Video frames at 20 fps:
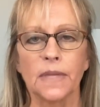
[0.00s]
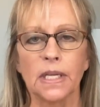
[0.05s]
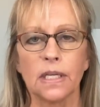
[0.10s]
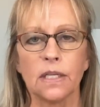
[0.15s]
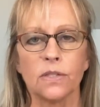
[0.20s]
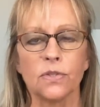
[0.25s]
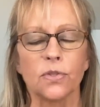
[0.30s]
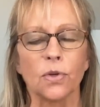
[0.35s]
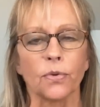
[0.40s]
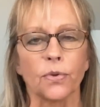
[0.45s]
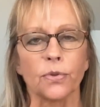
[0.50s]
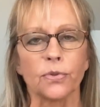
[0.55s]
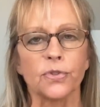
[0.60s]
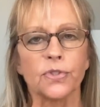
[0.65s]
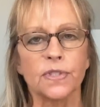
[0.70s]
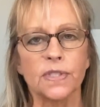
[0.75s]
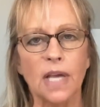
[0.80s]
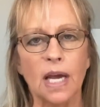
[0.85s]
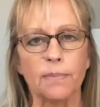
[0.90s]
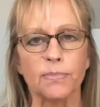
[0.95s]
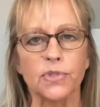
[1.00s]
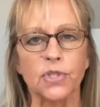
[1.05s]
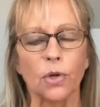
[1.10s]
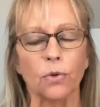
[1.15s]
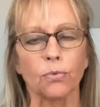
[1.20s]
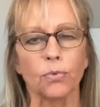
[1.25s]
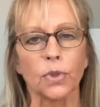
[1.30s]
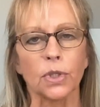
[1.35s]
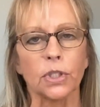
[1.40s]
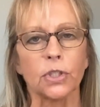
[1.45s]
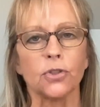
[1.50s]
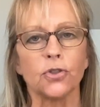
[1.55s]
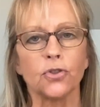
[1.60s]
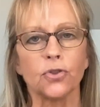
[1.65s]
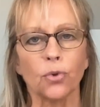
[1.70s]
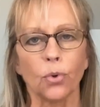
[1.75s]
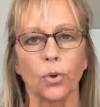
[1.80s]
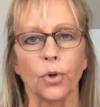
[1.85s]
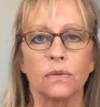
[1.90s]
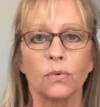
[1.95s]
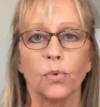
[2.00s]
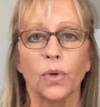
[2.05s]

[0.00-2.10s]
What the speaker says: So their steps are really short.